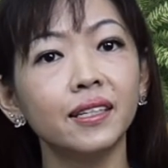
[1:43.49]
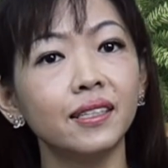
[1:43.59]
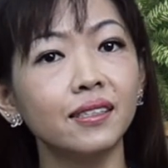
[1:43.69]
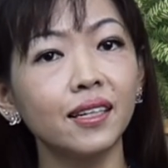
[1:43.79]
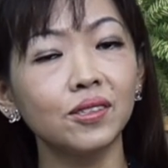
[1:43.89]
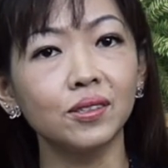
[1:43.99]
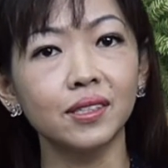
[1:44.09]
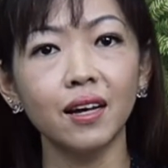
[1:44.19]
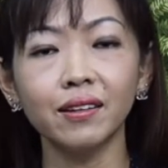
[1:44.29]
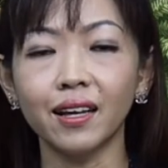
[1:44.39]
decides to
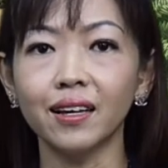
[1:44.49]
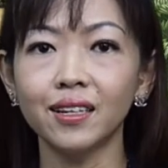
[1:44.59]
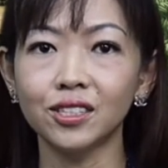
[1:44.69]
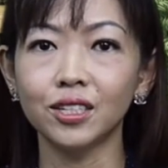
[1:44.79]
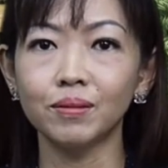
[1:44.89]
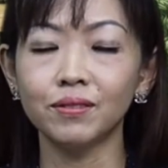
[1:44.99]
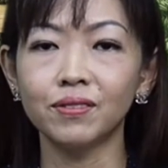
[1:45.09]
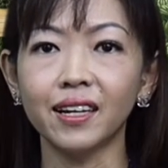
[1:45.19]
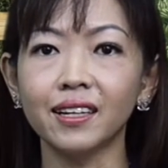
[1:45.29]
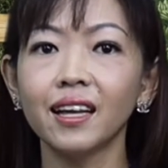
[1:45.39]
sell their HDB
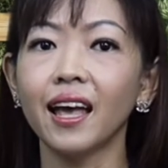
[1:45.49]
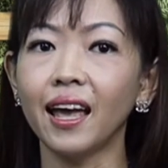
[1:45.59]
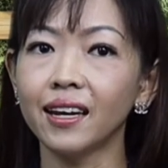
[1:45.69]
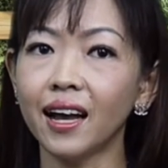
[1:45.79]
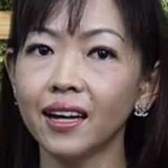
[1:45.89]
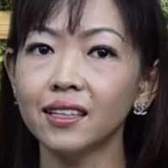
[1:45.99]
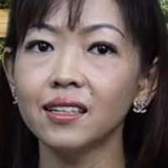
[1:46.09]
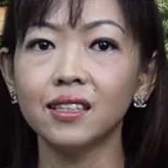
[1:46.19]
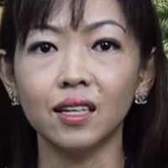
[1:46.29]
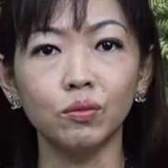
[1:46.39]
flat and
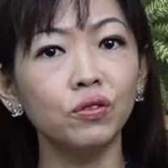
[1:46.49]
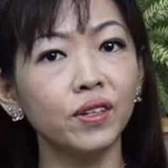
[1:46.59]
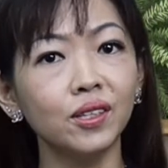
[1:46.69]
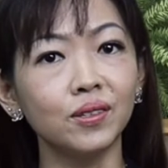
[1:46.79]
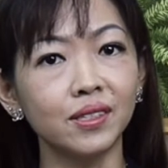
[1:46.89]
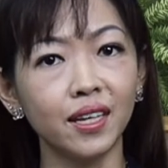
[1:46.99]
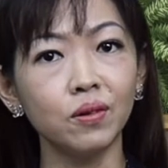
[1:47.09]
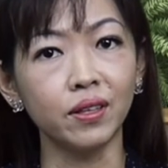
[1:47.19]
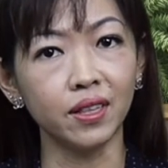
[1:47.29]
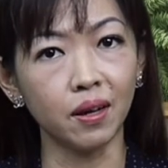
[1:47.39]
either they move in to stay
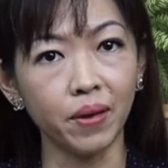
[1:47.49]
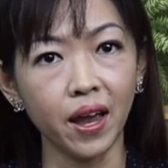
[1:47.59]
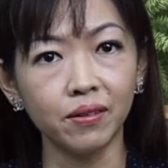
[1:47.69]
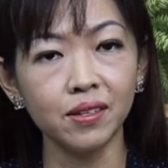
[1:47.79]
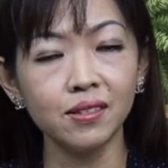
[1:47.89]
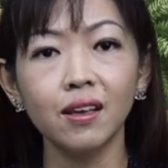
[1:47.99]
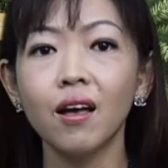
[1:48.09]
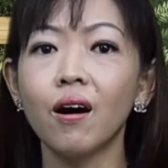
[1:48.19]
with their parents